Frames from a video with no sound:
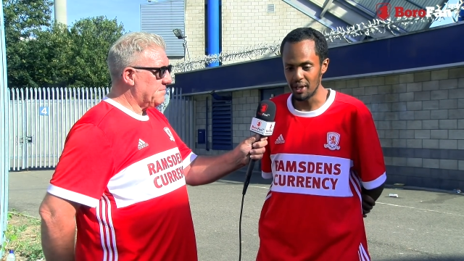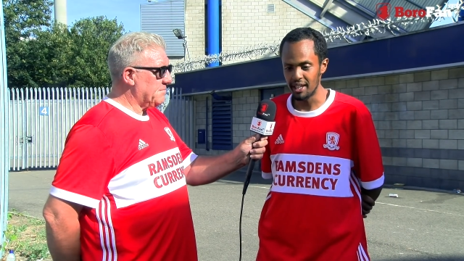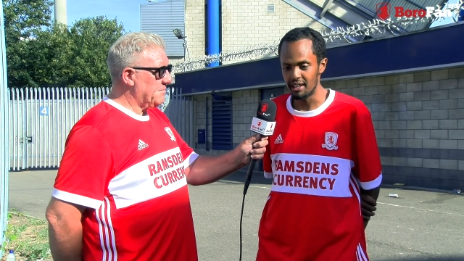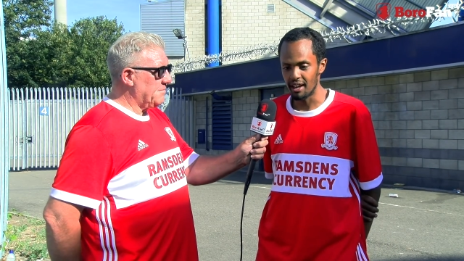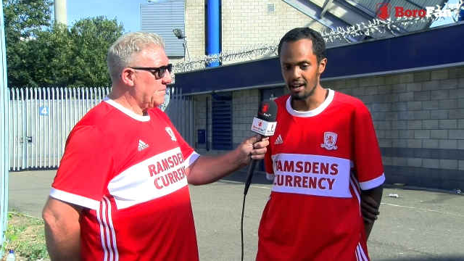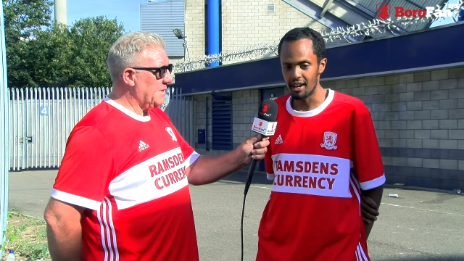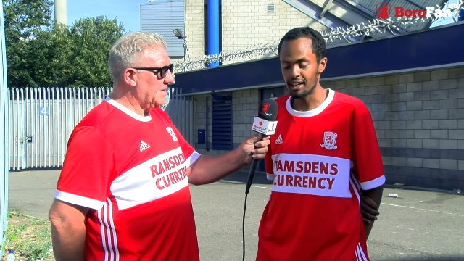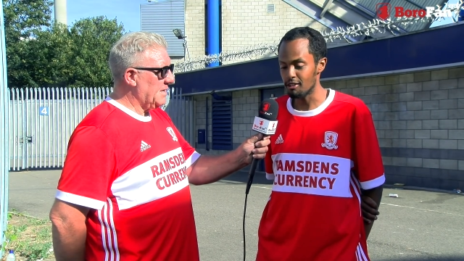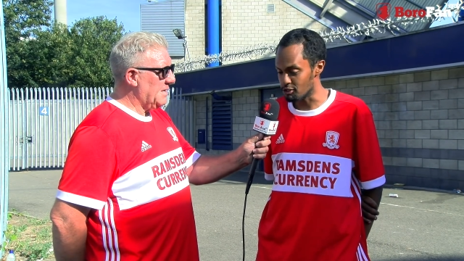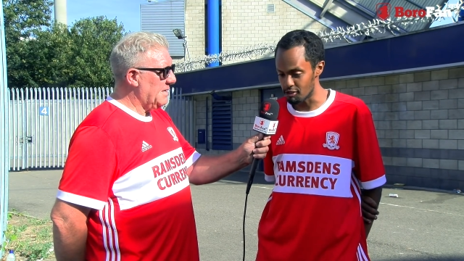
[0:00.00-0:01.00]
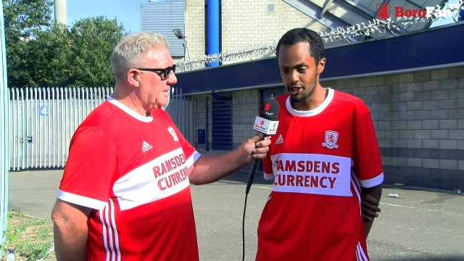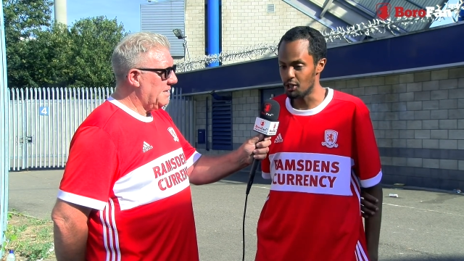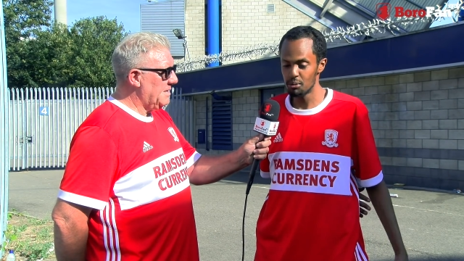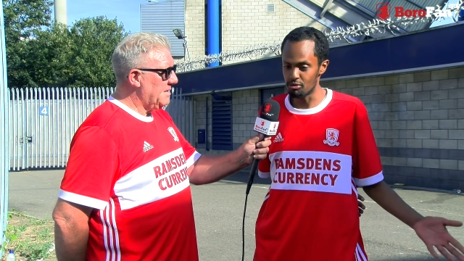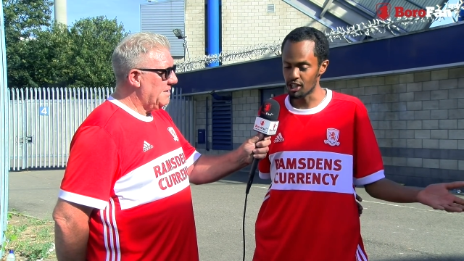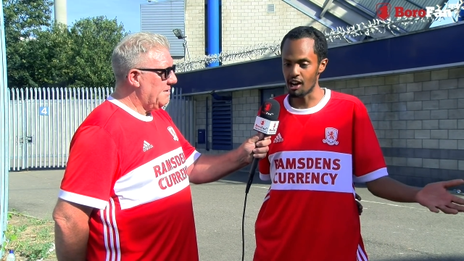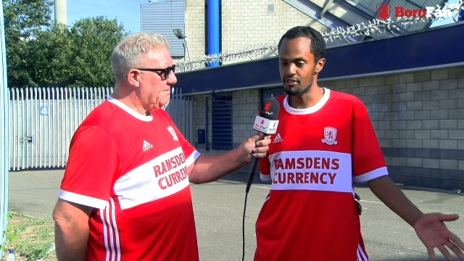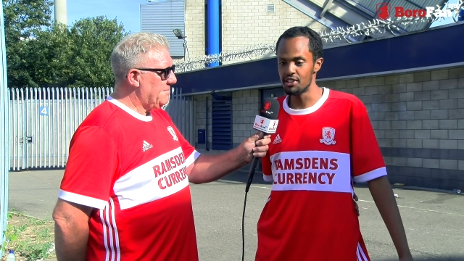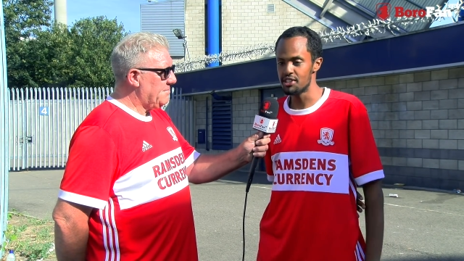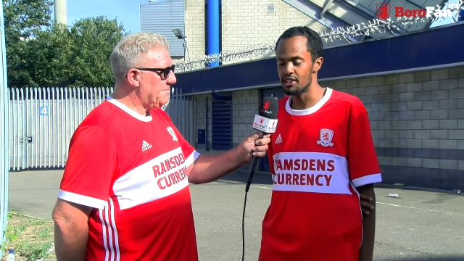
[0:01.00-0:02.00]
Speaker 1: we, uh, re- you know,
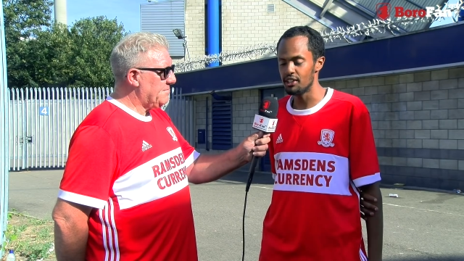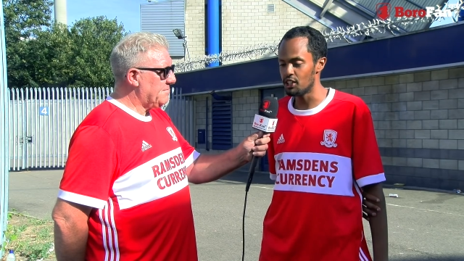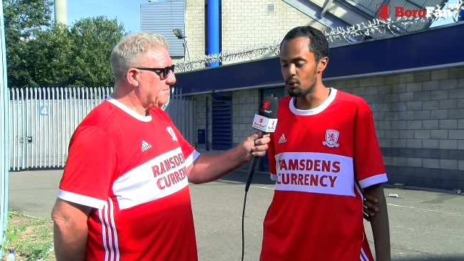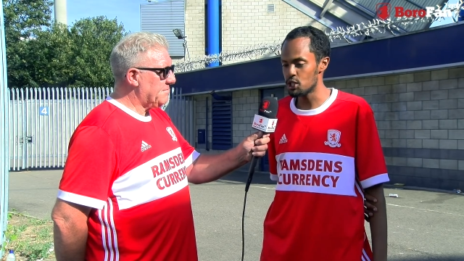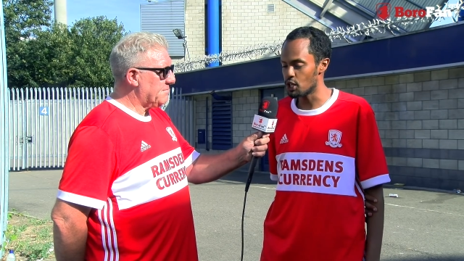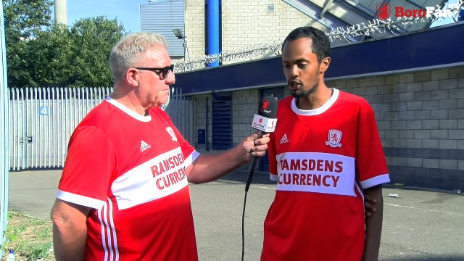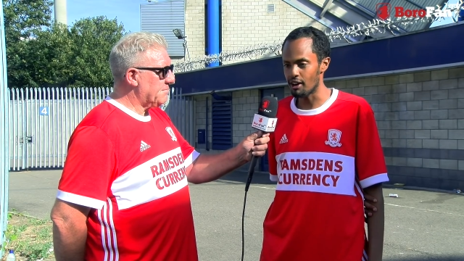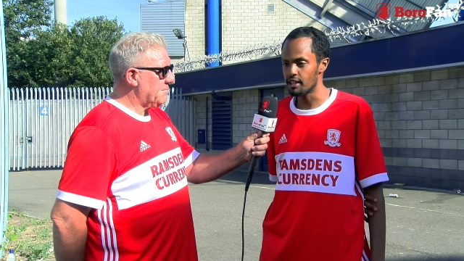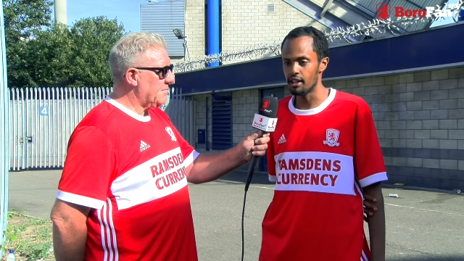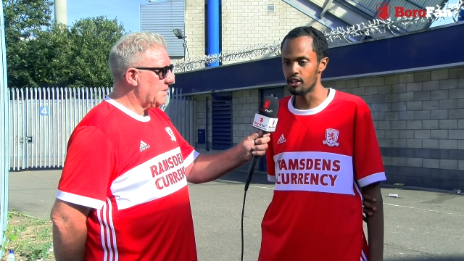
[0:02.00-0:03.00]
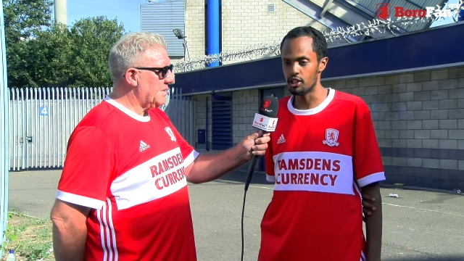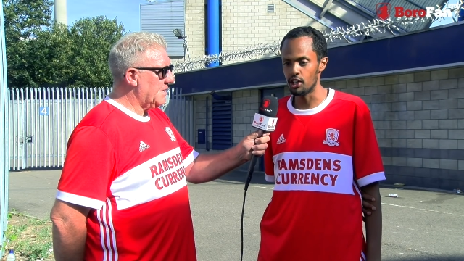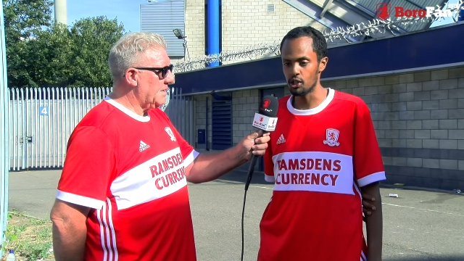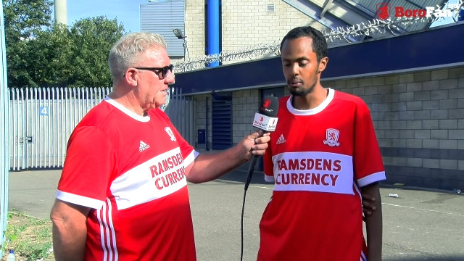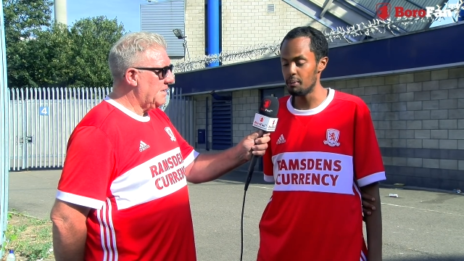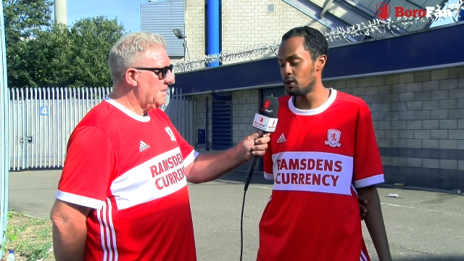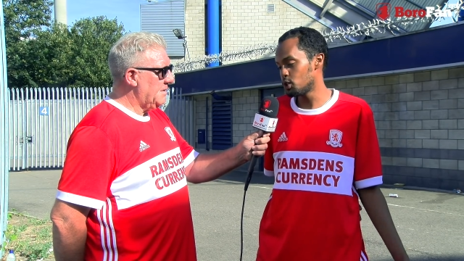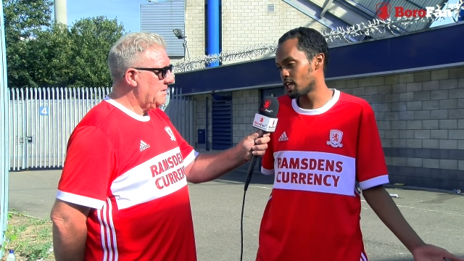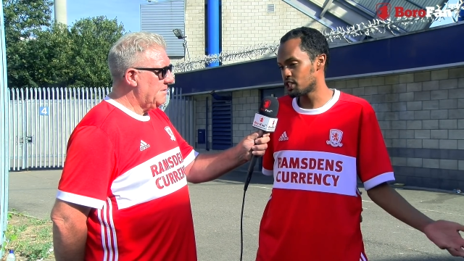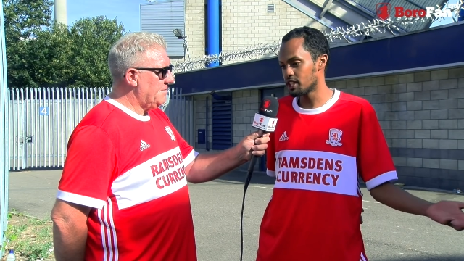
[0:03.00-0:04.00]
recovered. You know, showed great, you know, commitment. Who
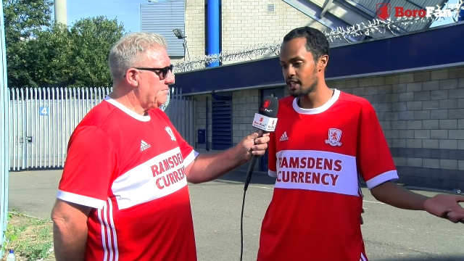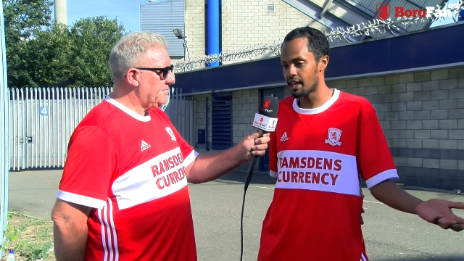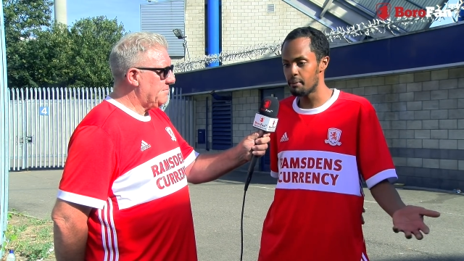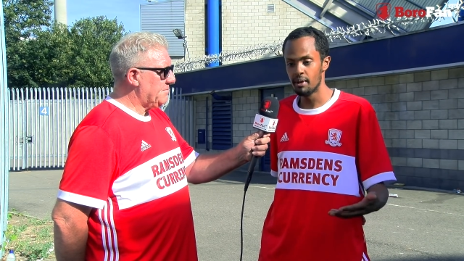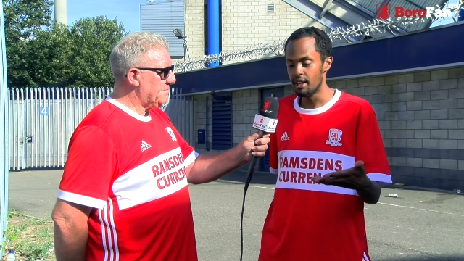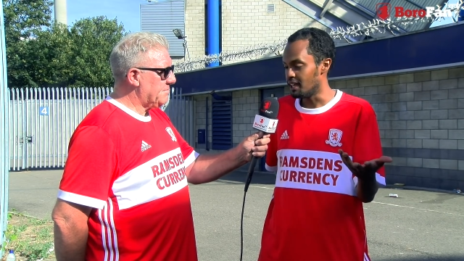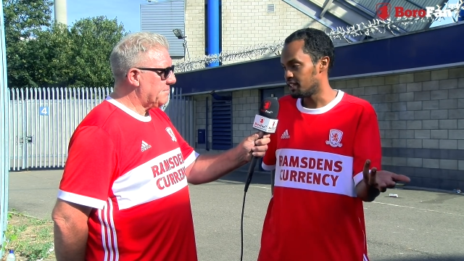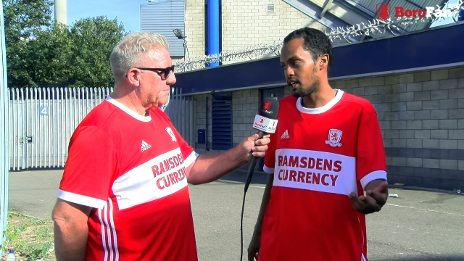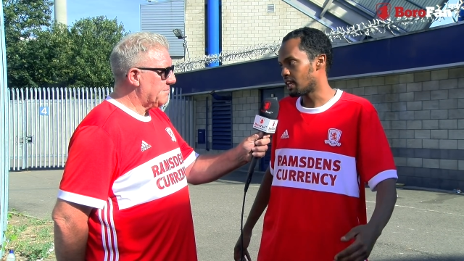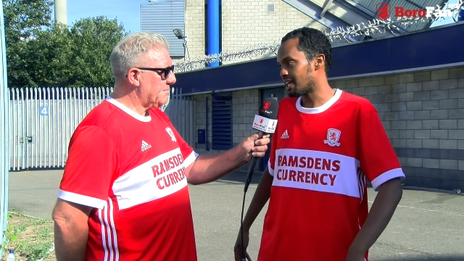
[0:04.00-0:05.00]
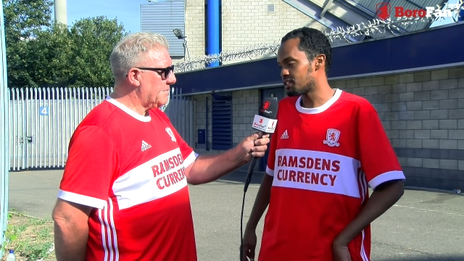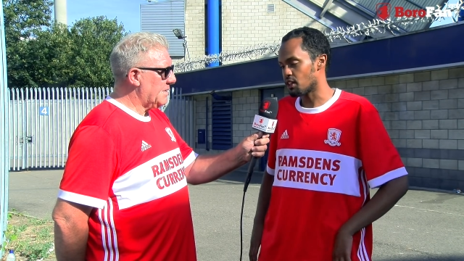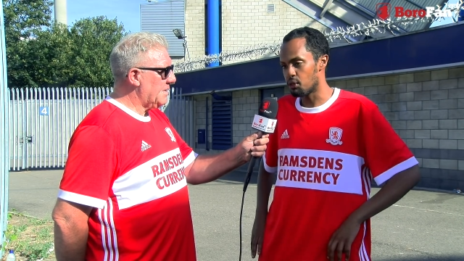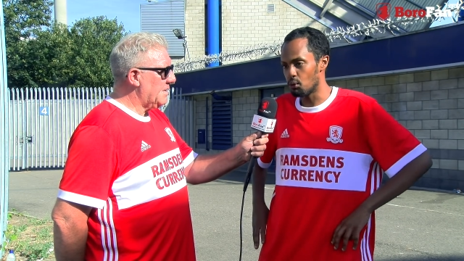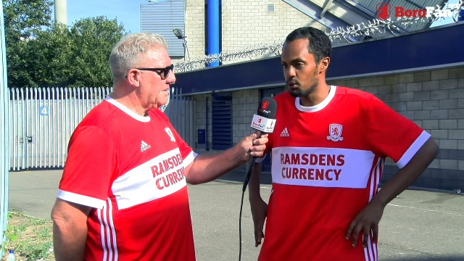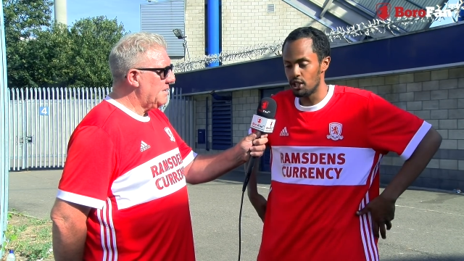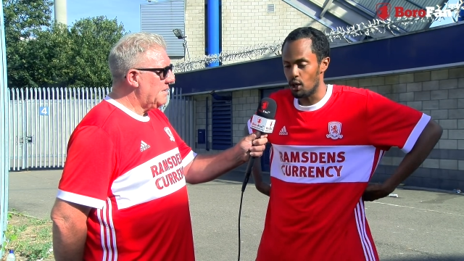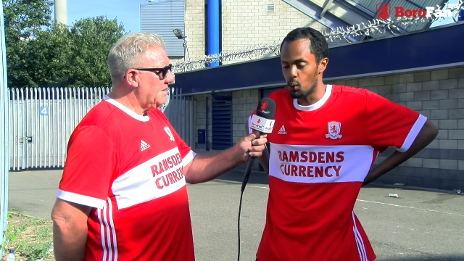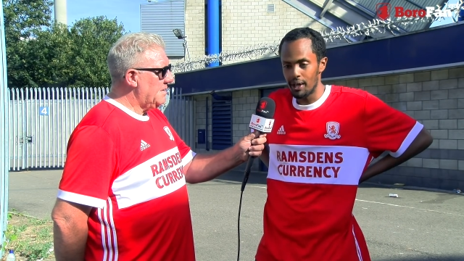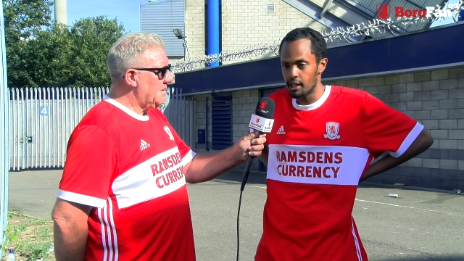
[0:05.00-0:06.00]
changed the, the, game? The young lads. I thought, you
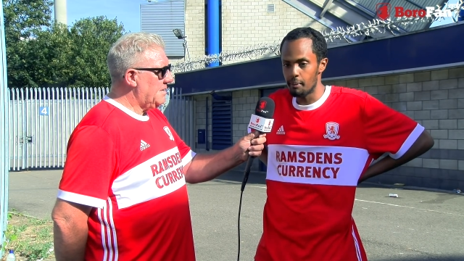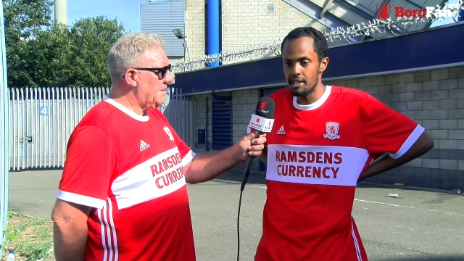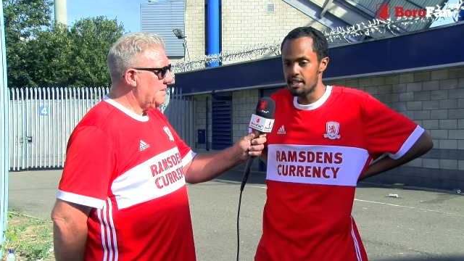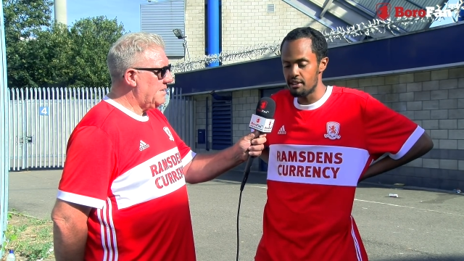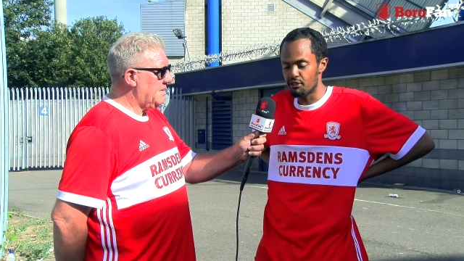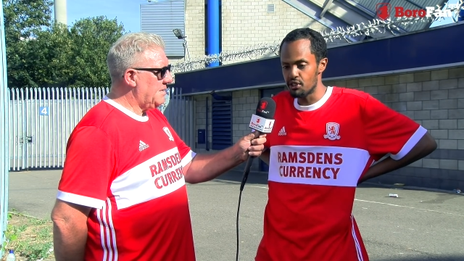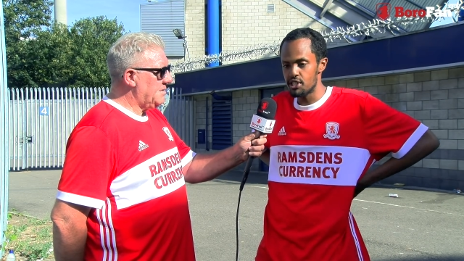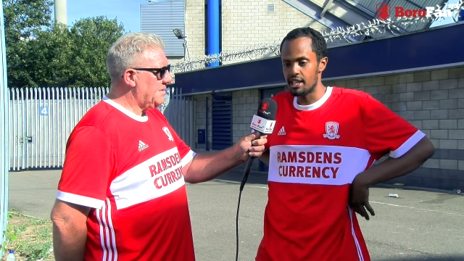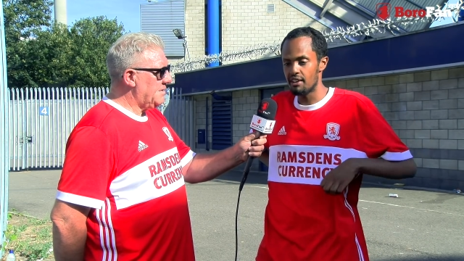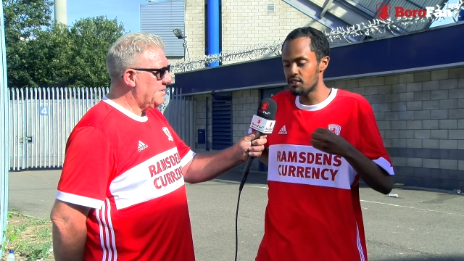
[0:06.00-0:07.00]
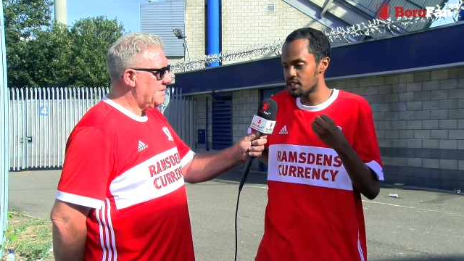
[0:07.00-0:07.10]
know, Wing made a difference. He gave